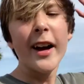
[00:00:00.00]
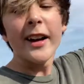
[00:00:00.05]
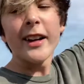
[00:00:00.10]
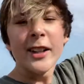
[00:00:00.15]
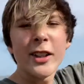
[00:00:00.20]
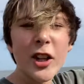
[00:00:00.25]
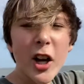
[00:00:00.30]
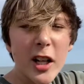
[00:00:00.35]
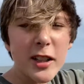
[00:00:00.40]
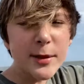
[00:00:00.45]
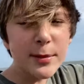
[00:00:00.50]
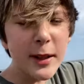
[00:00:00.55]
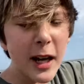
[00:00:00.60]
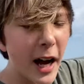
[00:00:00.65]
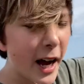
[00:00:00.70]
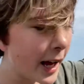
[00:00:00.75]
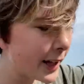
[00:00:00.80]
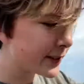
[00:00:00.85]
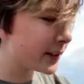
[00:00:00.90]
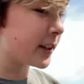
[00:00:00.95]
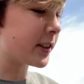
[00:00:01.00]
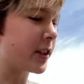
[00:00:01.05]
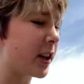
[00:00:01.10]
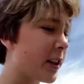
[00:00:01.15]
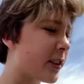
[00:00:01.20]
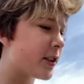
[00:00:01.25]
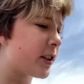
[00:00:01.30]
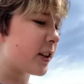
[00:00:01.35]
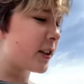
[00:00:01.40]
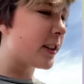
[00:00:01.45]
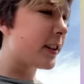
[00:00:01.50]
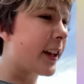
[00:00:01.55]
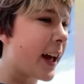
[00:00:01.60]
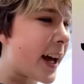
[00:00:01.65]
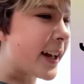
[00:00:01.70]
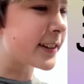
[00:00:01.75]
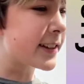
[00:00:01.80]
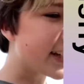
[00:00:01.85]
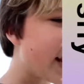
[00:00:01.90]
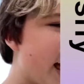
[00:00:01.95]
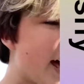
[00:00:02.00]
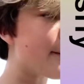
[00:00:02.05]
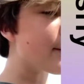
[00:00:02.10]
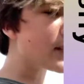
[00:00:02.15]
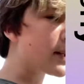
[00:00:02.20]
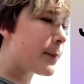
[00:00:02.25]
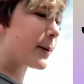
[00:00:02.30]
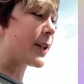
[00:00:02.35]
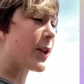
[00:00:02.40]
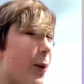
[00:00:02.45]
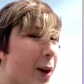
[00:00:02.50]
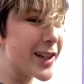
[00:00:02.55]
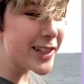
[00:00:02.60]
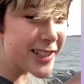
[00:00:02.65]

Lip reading: What's up, guys? Ashkash here today. Today I'm gonna be doing